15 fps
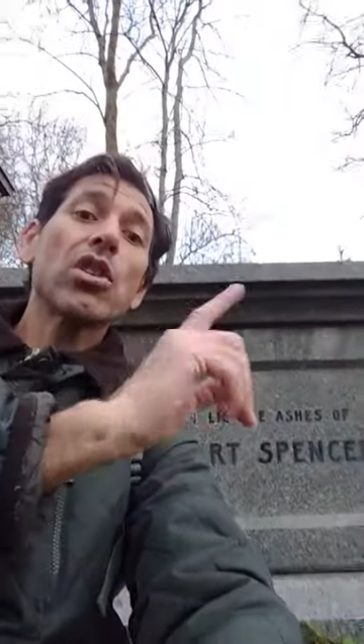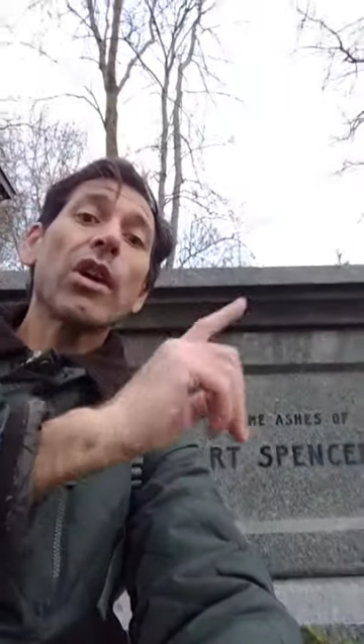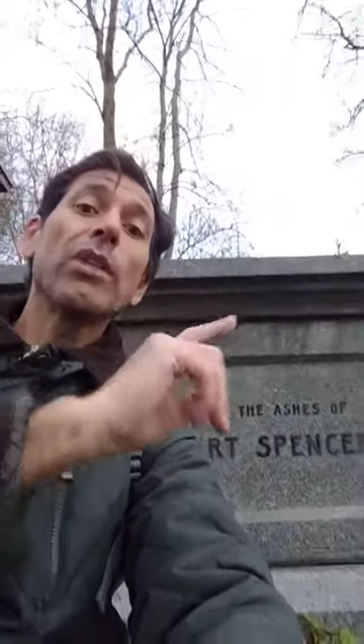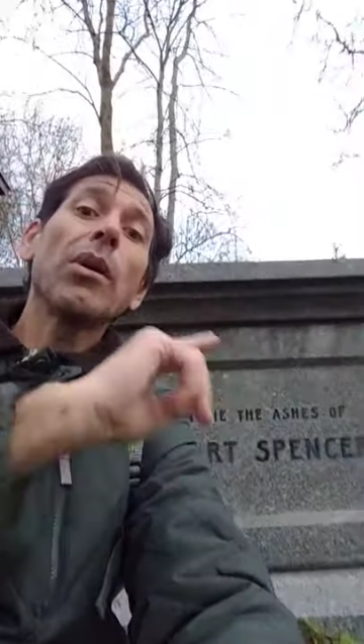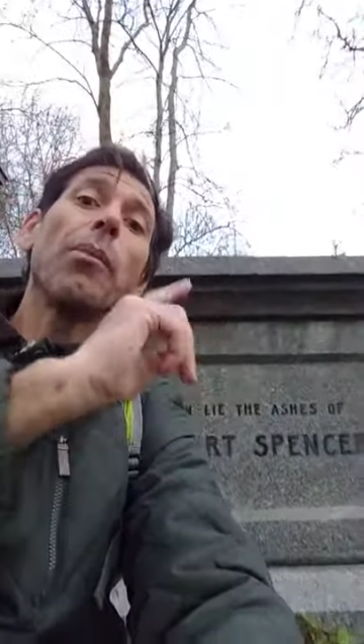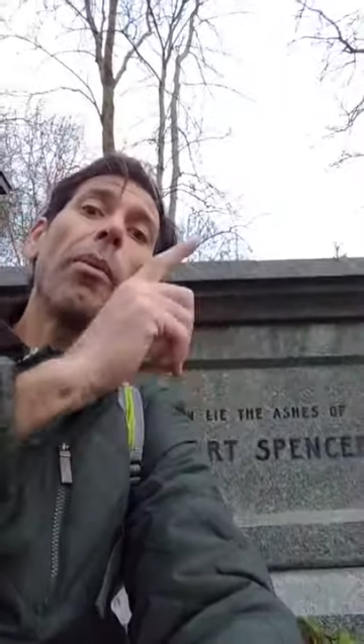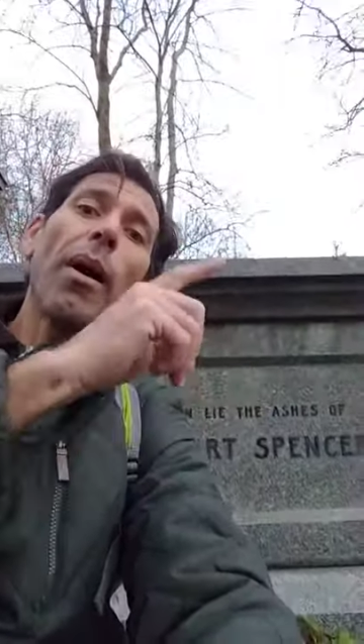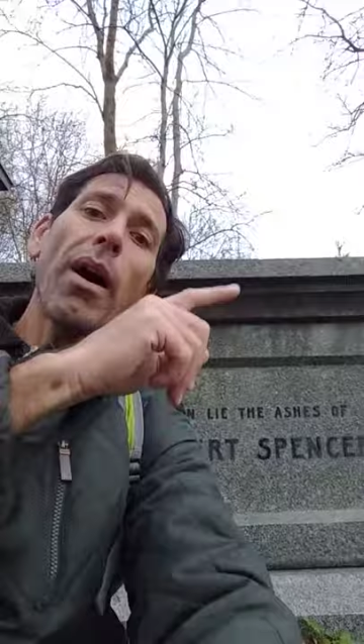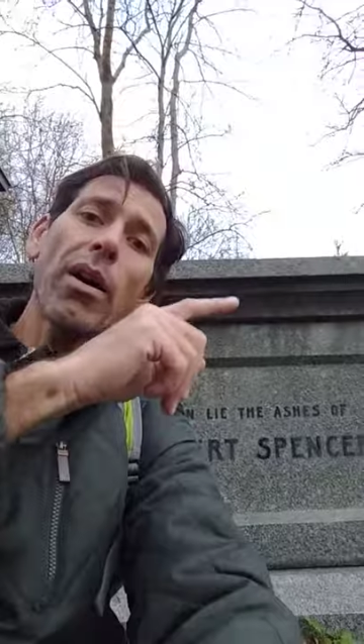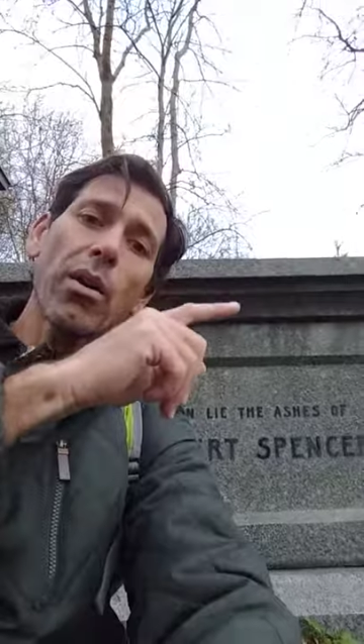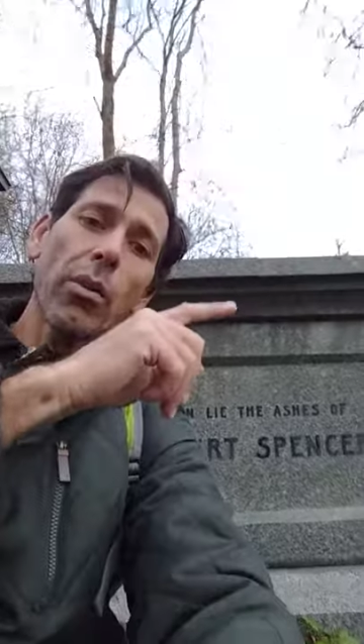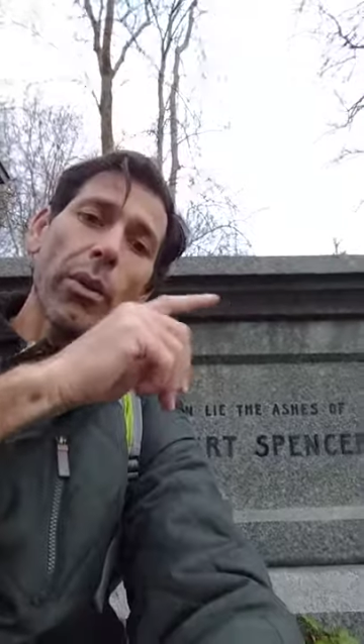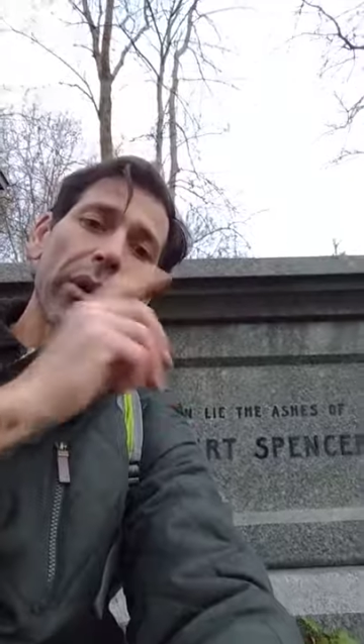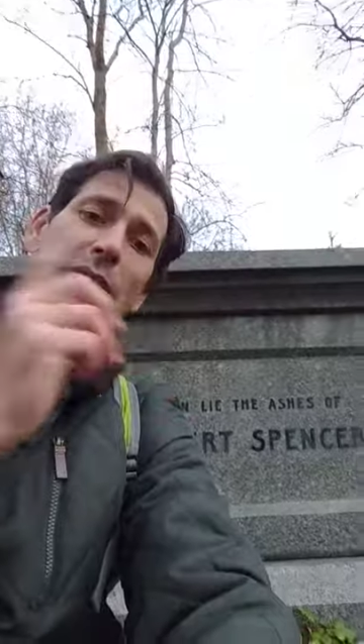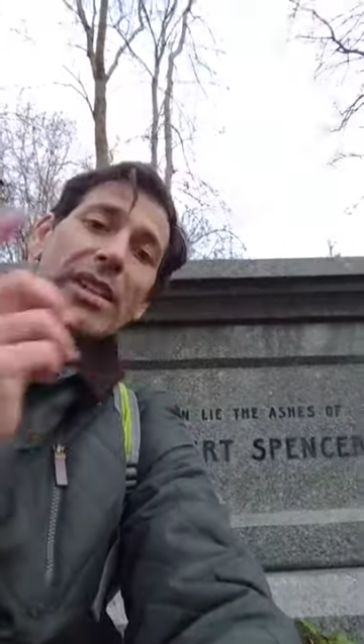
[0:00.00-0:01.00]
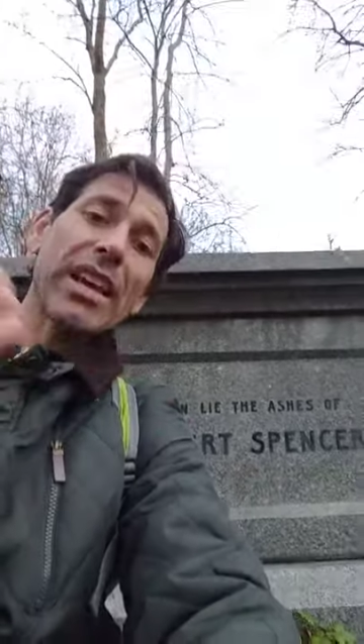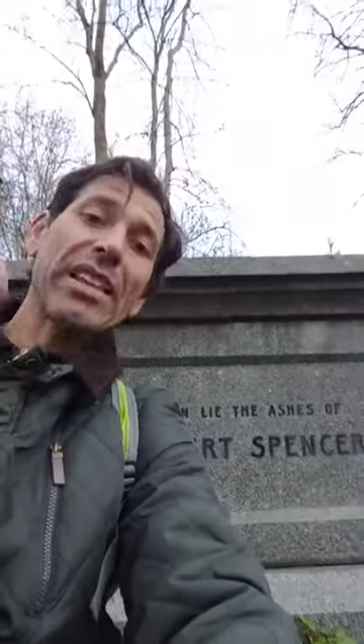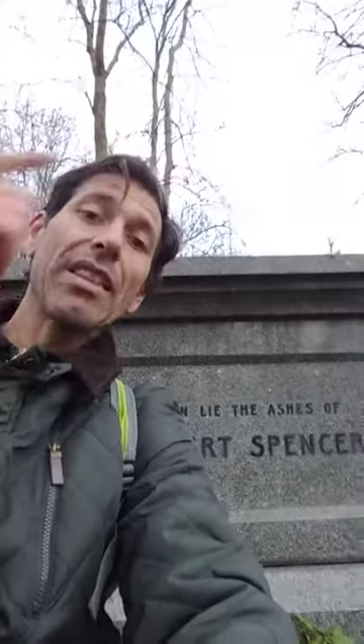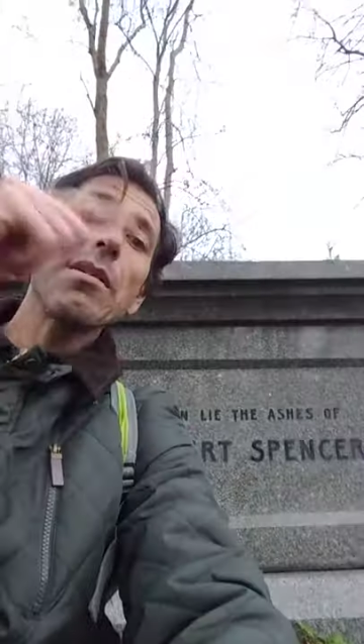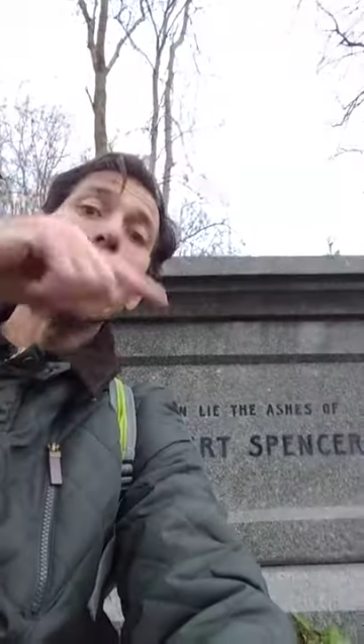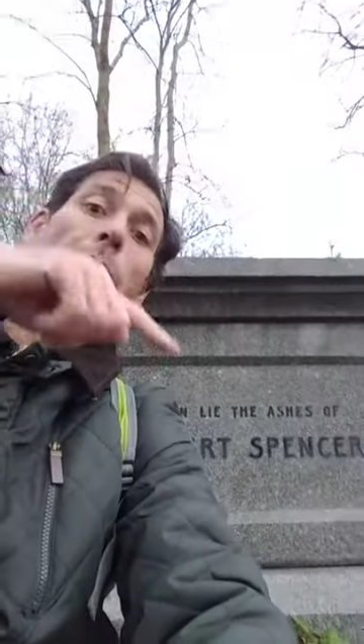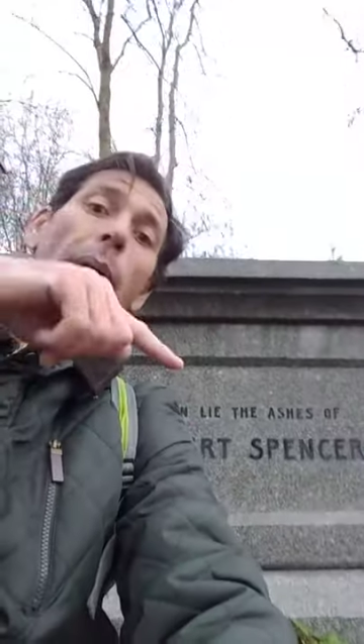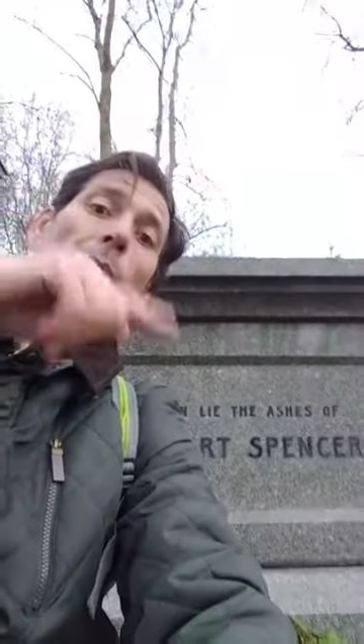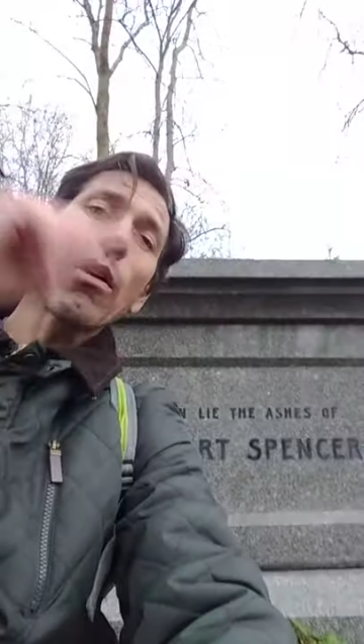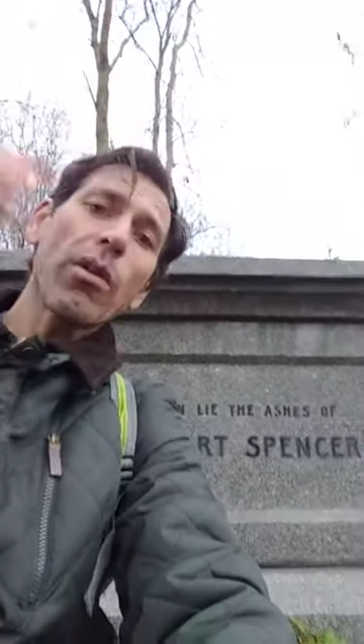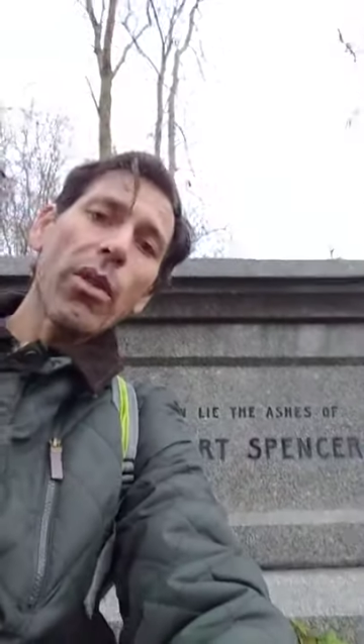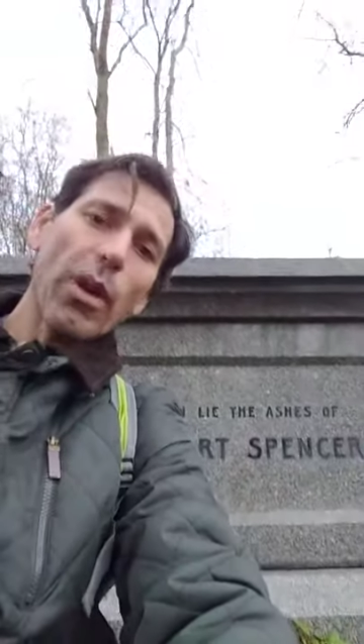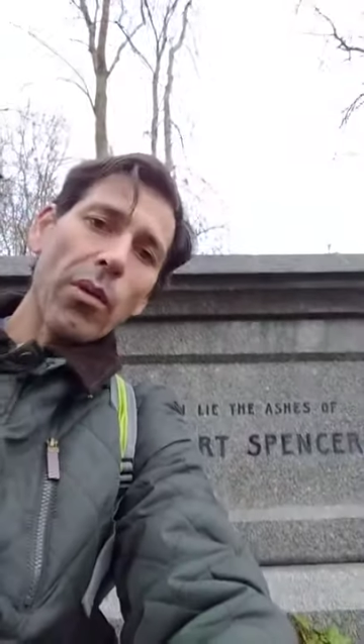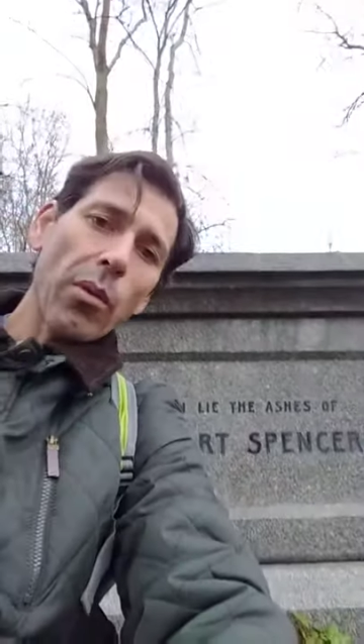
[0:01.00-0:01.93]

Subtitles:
and execute their superior plans.